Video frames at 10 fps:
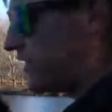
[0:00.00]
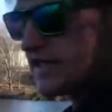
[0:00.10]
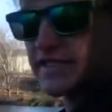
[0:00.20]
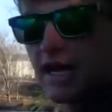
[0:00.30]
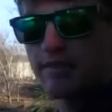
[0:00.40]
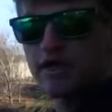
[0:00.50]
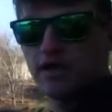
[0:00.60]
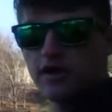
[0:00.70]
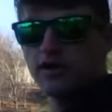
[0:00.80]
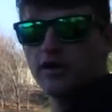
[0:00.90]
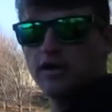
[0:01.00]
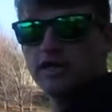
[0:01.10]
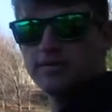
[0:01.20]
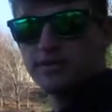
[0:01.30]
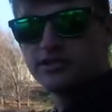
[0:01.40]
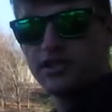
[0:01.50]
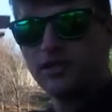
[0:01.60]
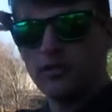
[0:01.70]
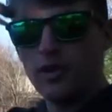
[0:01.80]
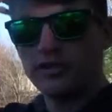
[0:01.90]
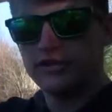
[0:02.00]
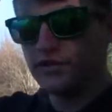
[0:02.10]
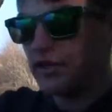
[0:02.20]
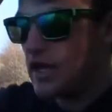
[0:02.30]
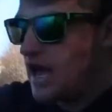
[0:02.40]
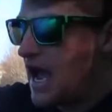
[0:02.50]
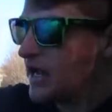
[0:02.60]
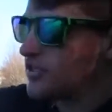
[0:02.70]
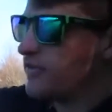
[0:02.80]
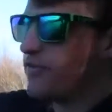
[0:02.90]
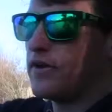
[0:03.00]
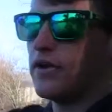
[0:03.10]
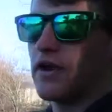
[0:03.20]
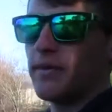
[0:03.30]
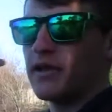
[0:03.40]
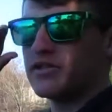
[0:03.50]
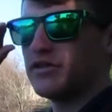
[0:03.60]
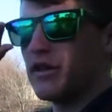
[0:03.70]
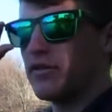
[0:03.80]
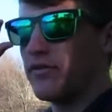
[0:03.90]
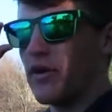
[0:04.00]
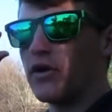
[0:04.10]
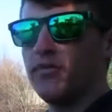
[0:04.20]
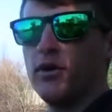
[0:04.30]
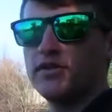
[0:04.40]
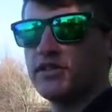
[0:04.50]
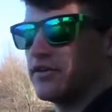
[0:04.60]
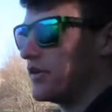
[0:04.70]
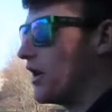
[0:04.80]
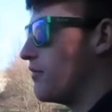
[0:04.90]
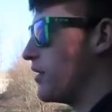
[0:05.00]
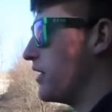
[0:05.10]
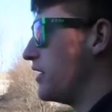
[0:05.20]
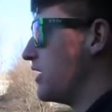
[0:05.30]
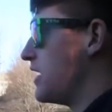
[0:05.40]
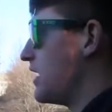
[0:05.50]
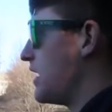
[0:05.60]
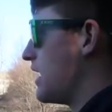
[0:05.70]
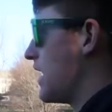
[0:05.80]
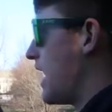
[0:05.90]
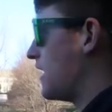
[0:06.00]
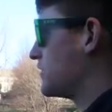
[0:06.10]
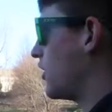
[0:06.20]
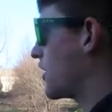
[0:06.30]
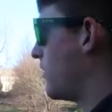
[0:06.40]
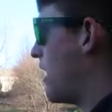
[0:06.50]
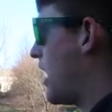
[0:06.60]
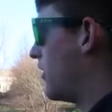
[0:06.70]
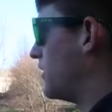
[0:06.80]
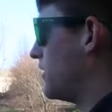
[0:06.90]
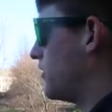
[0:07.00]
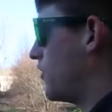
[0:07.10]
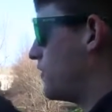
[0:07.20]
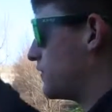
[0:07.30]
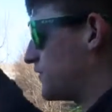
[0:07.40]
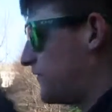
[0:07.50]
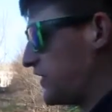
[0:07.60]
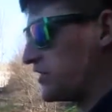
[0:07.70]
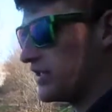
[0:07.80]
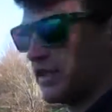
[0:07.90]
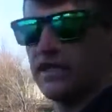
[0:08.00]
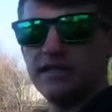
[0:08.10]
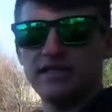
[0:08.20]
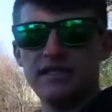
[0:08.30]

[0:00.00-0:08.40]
But this time of year, especially in the winter, I actually have a video coming out soon. I don't know if I already posted it or not, but I talk about, you know, this fish sitting in the